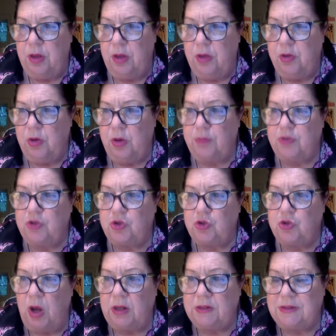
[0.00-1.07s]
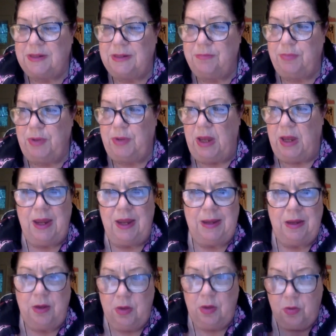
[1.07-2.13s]
you're obstructed by
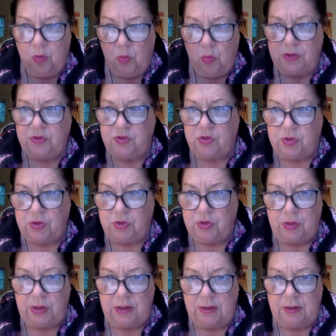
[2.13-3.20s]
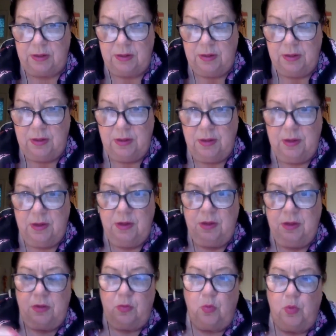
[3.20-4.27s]
what you're doing,
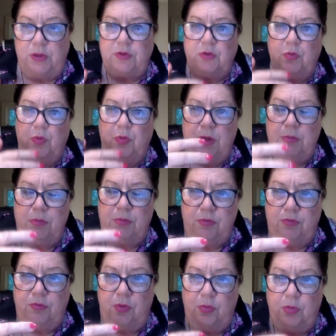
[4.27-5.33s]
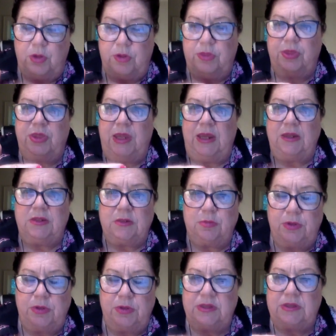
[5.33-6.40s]
what you want to move forward. Things
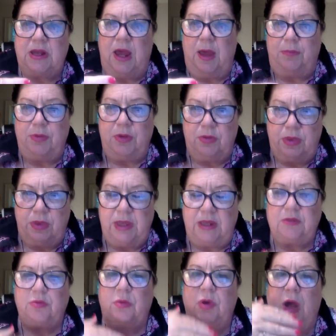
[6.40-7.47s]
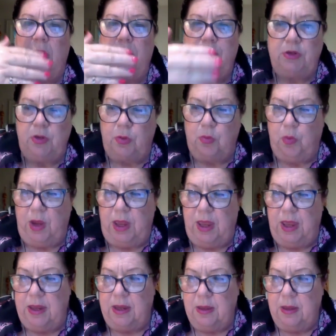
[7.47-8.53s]
will stop you, things will come in your
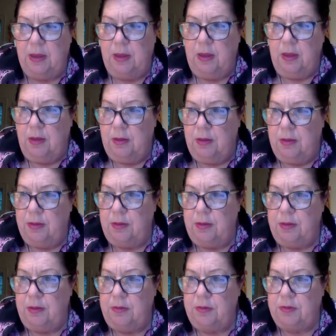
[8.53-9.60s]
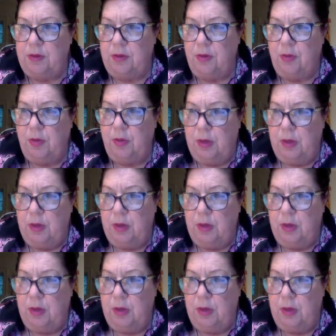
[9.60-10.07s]
way. So